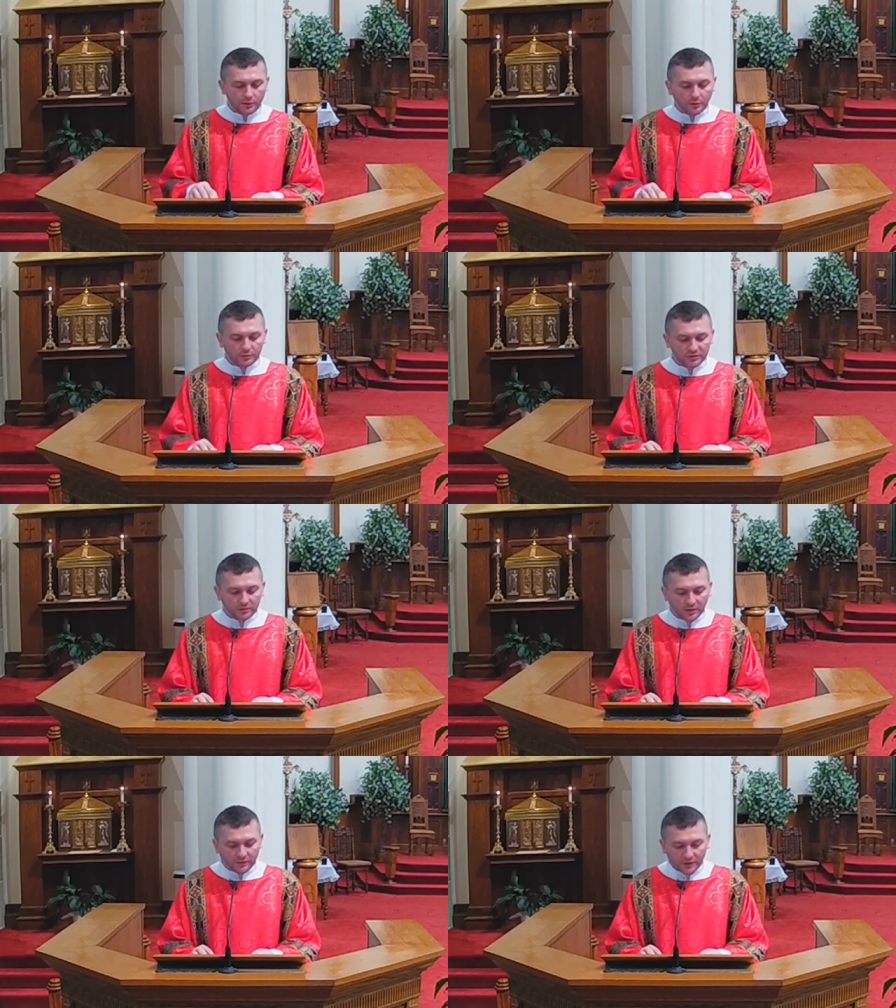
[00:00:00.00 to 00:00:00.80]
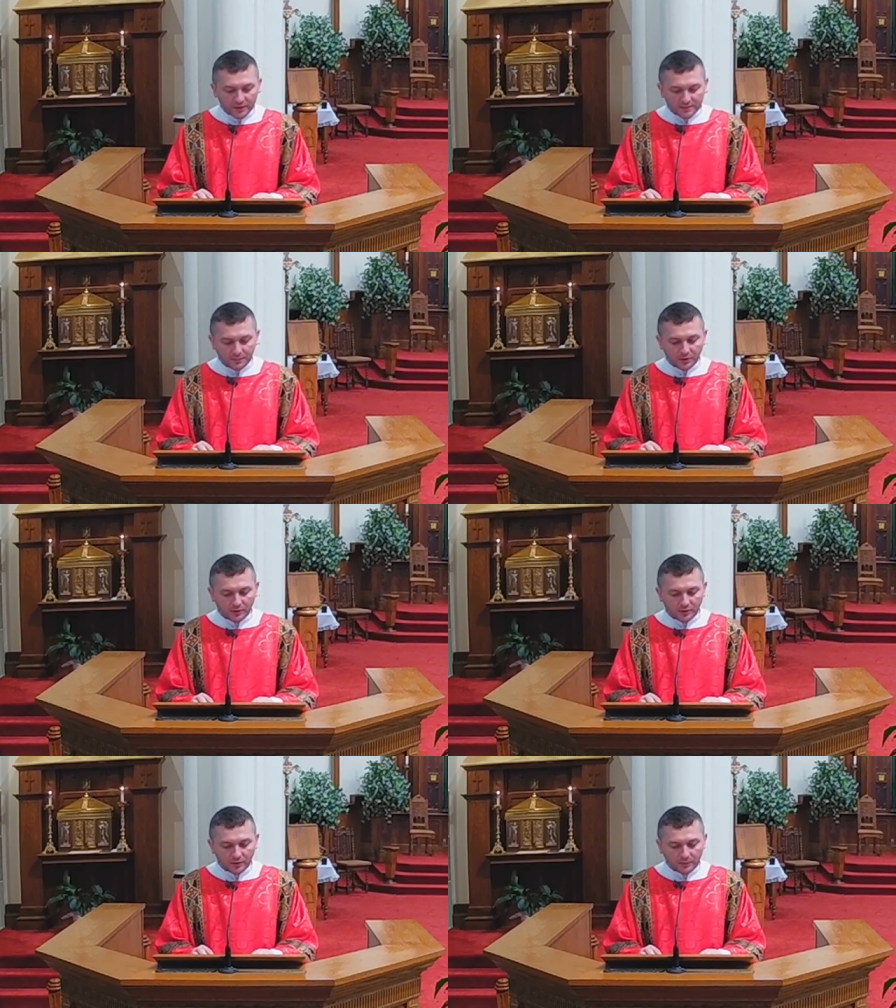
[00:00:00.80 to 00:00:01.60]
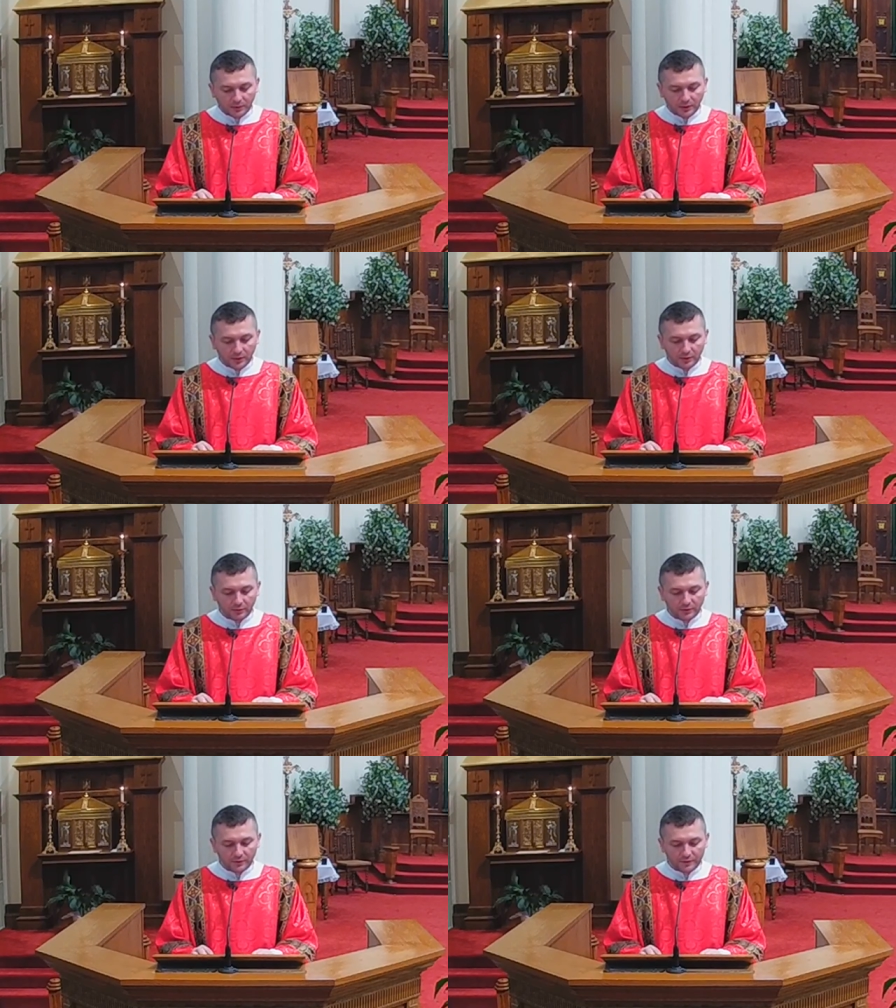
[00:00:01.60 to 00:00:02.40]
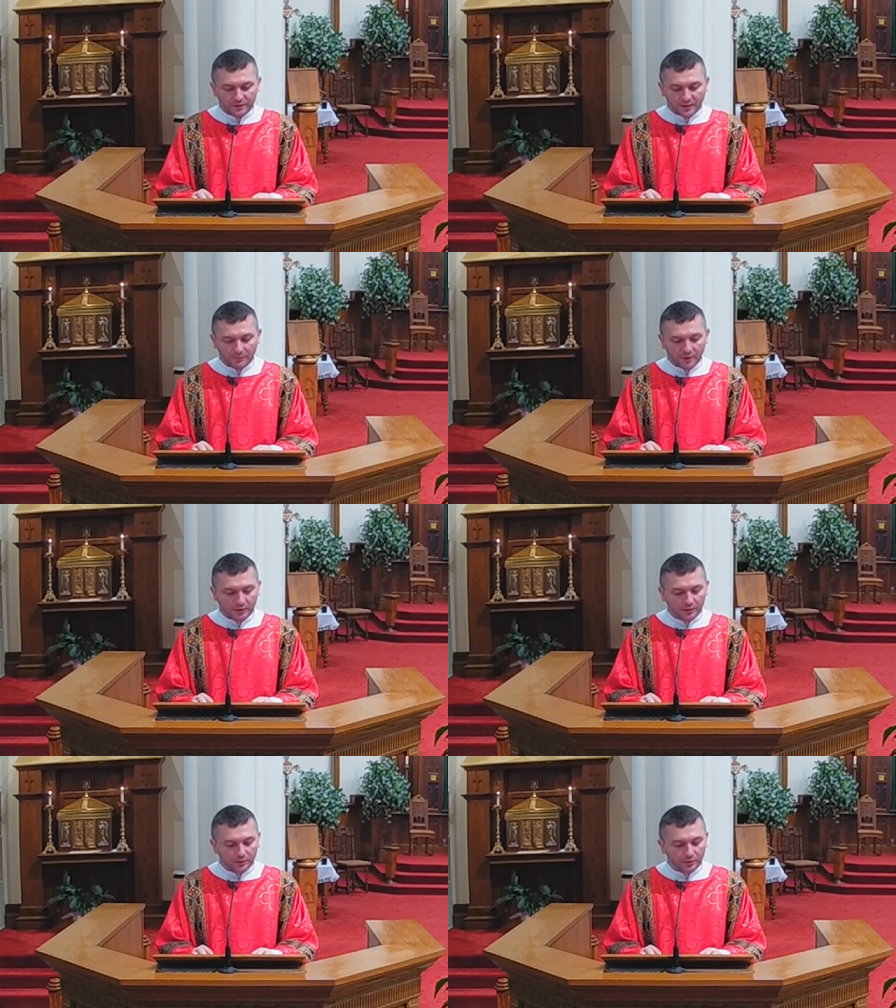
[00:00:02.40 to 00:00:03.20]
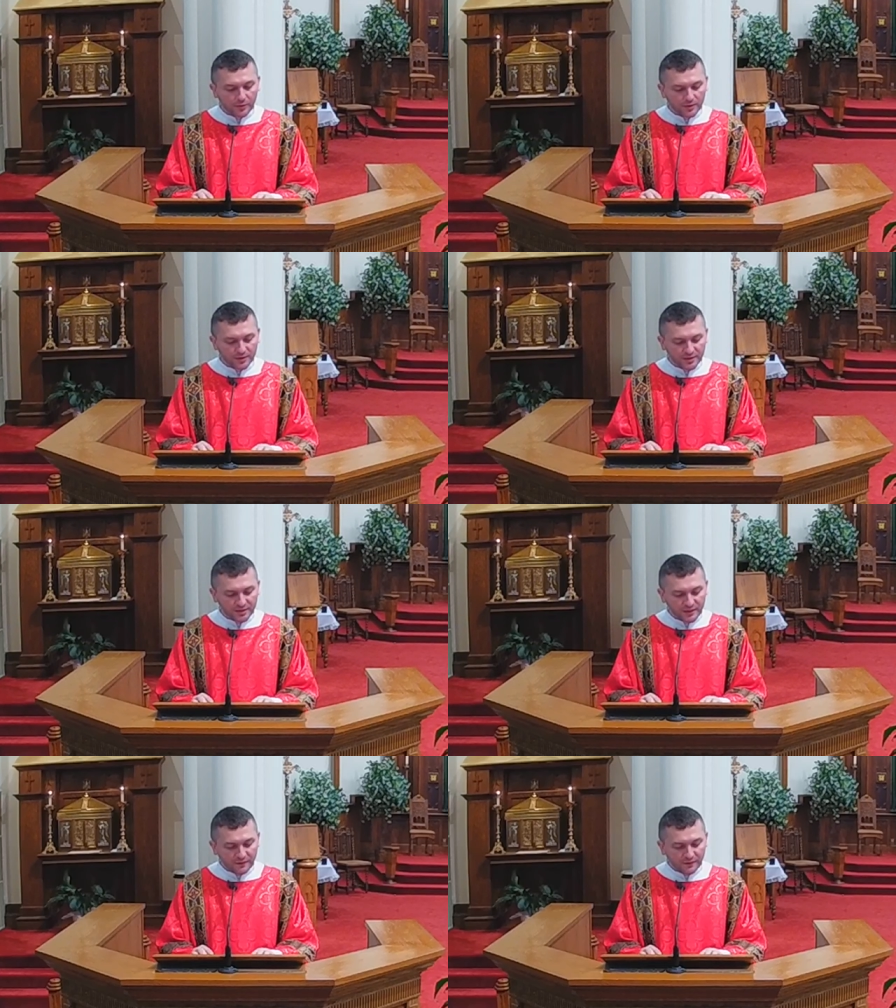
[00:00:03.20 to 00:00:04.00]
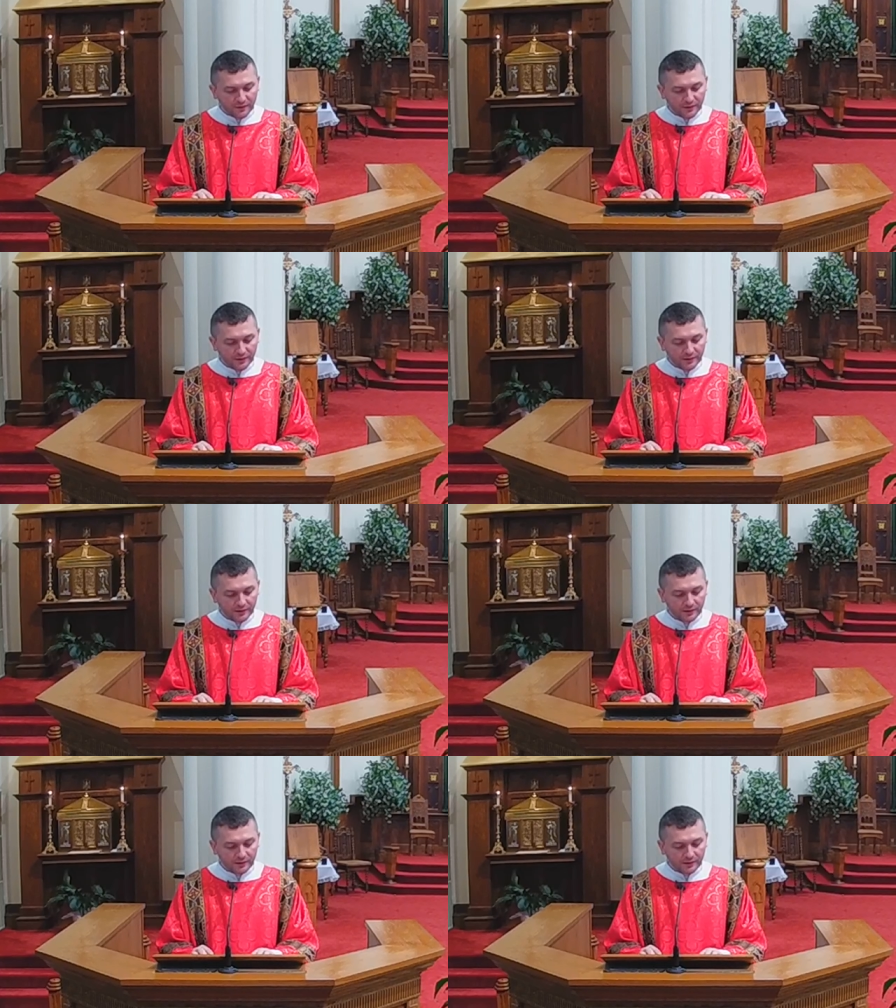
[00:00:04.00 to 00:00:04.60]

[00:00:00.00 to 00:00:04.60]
Those who have experienced being with someone who is suffering